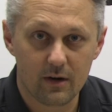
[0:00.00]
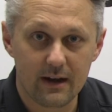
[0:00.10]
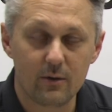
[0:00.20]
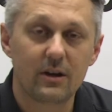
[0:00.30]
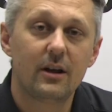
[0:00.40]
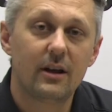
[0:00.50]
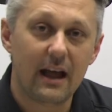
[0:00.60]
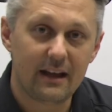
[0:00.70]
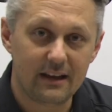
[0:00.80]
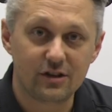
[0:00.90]
out
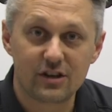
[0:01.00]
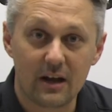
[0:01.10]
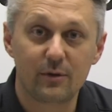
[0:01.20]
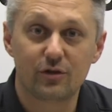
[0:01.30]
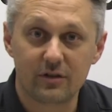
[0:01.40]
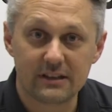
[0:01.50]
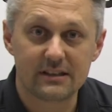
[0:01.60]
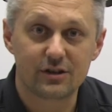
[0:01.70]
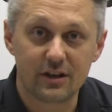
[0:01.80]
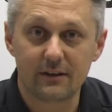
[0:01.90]
each time you're
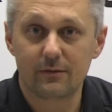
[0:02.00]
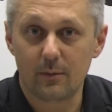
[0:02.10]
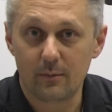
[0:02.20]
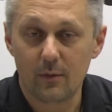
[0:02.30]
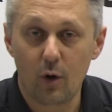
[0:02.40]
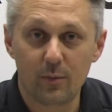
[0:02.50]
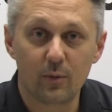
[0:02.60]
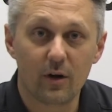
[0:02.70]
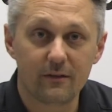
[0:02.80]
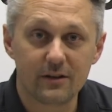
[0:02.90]
transitioning from open
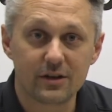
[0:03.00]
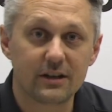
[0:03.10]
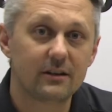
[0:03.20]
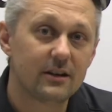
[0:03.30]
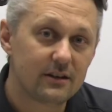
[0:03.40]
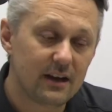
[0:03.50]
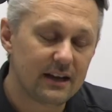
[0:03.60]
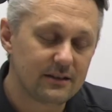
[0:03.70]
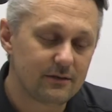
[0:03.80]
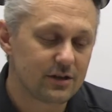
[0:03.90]
water fishing to
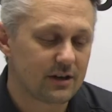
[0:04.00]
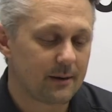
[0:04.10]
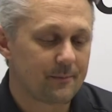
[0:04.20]
ice fishing.